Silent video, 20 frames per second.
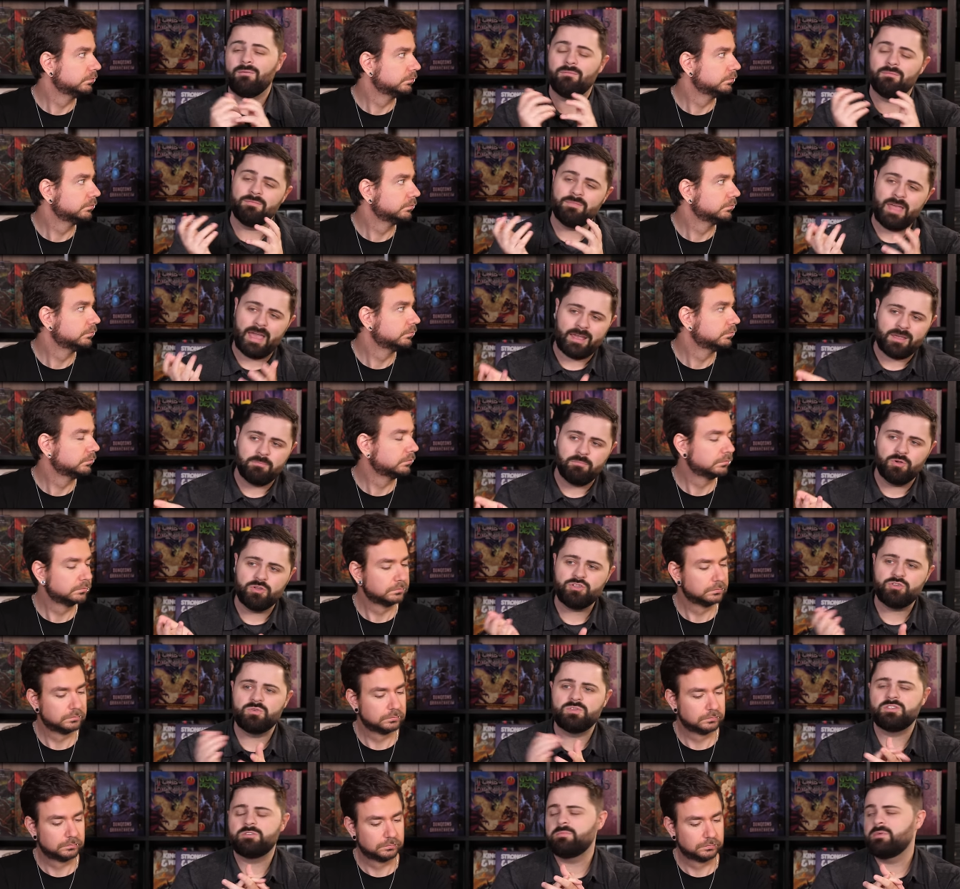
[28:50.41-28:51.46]
Speaker 1: That can put you
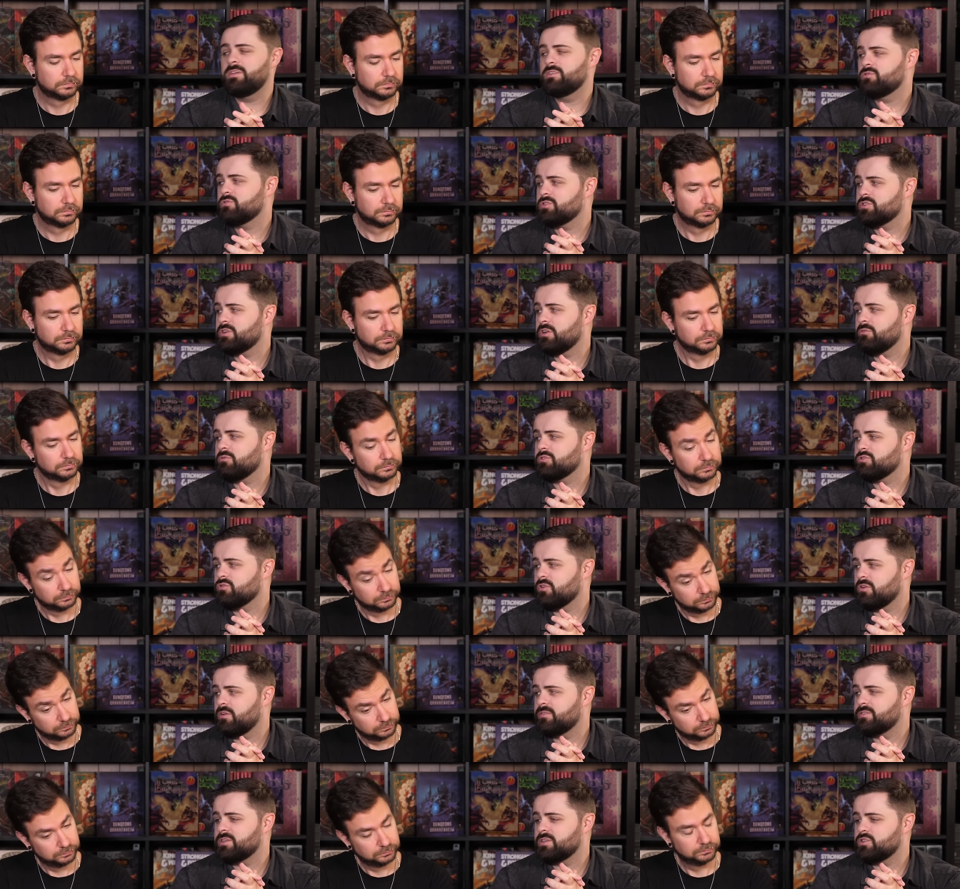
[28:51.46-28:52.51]
in some interesting
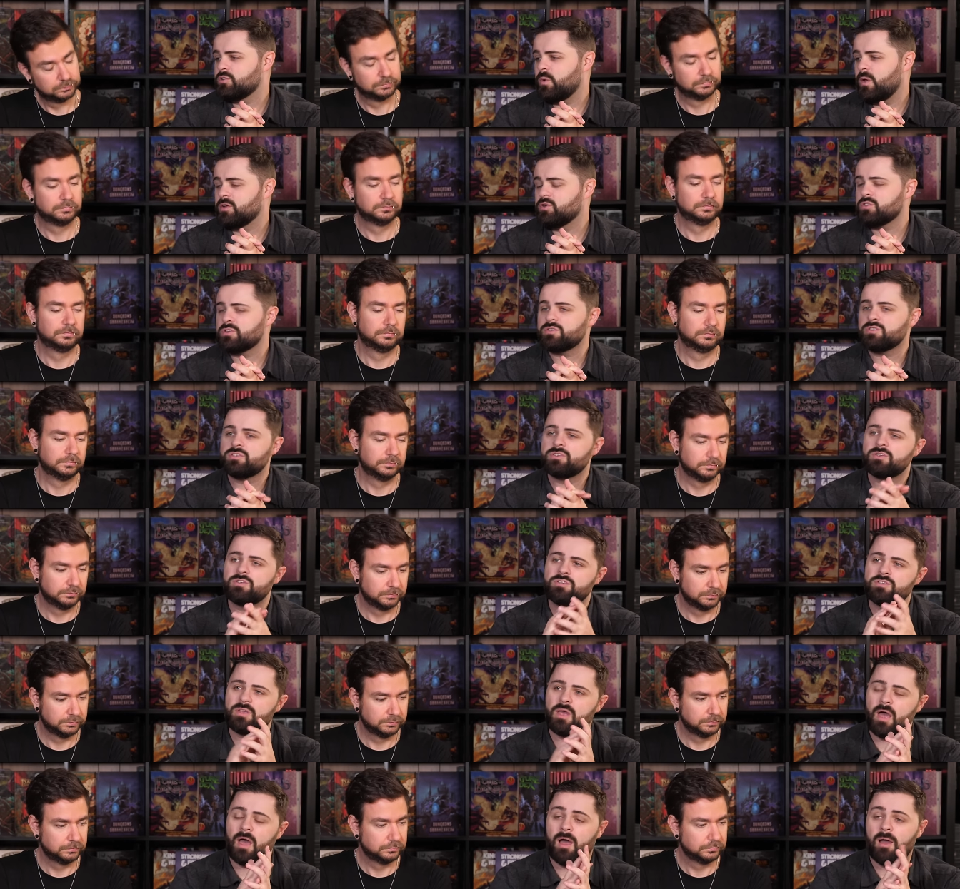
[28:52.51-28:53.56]
restrictive situations.
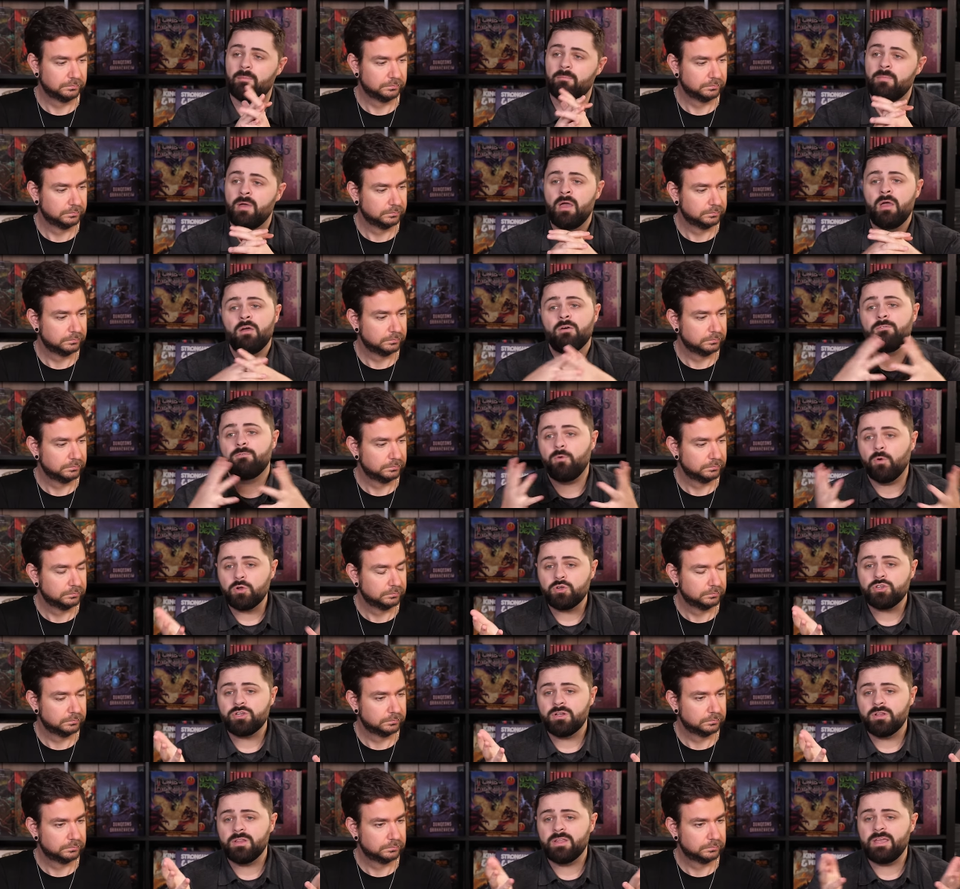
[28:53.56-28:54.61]
Um,
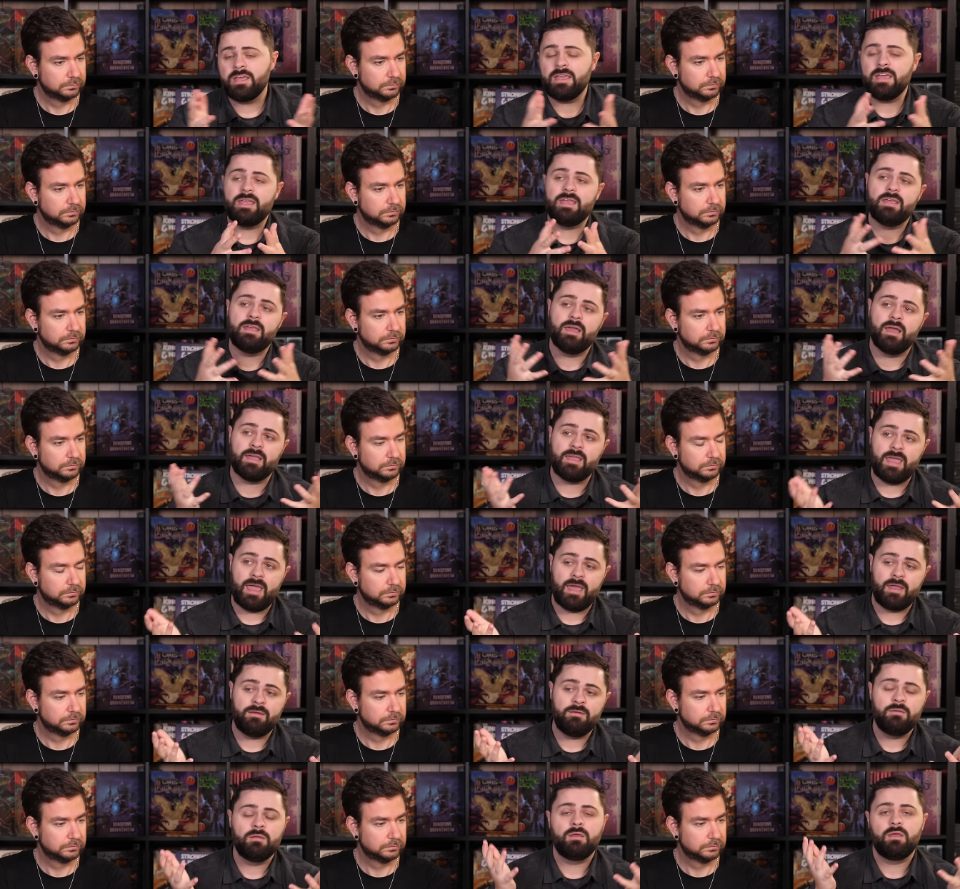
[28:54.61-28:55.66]
fortunately,
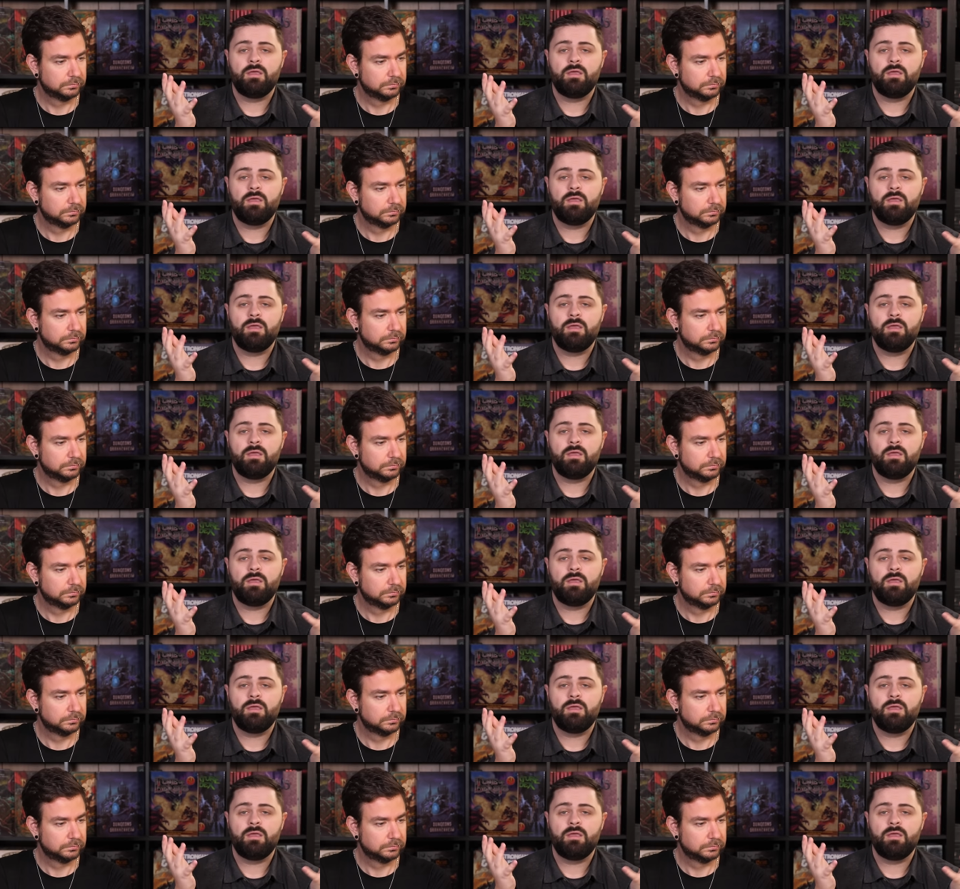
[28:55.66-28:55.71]
again,